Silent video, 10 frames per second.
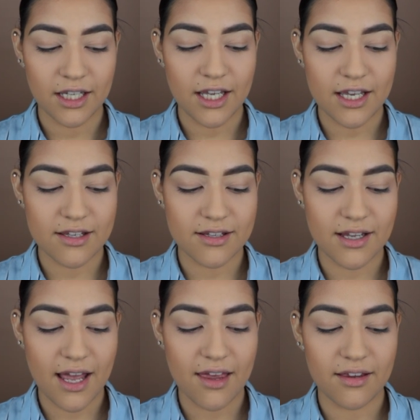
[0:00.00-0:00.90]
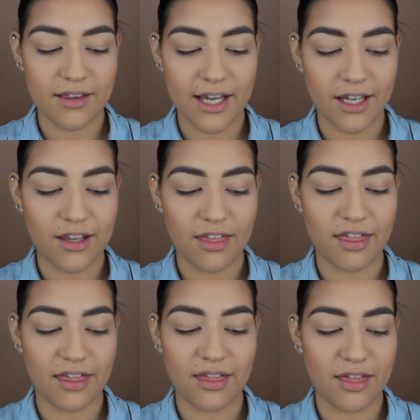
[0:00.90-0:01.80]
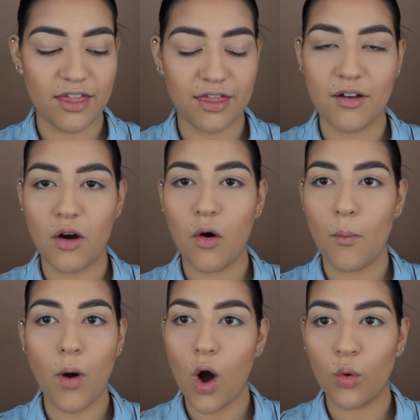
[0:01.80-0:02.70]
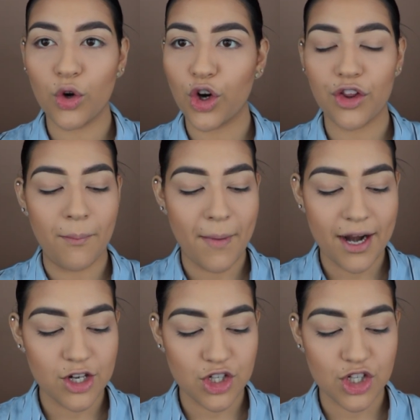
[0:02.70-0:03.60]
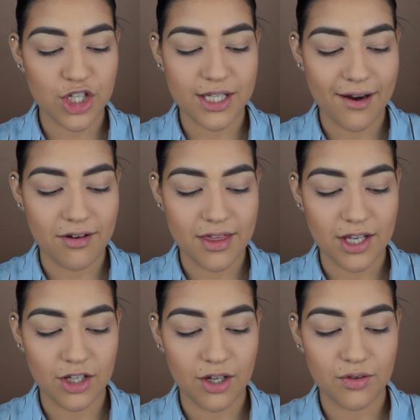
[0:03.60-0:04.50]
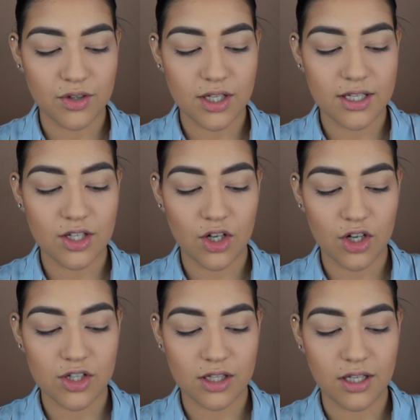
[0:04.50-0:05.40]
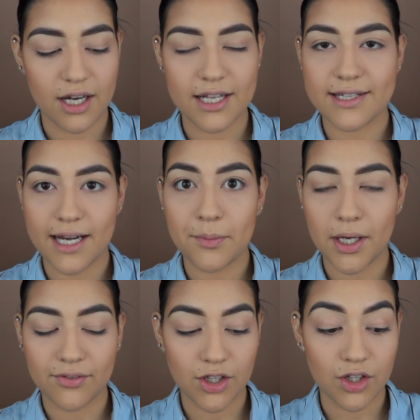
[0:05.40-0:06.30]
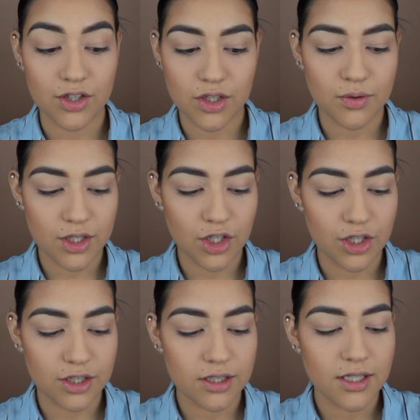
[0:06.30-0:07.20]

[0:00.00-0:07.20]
is like the owner, the manager, she's everything, you know. It's her salon, it's named after her, so it's hers.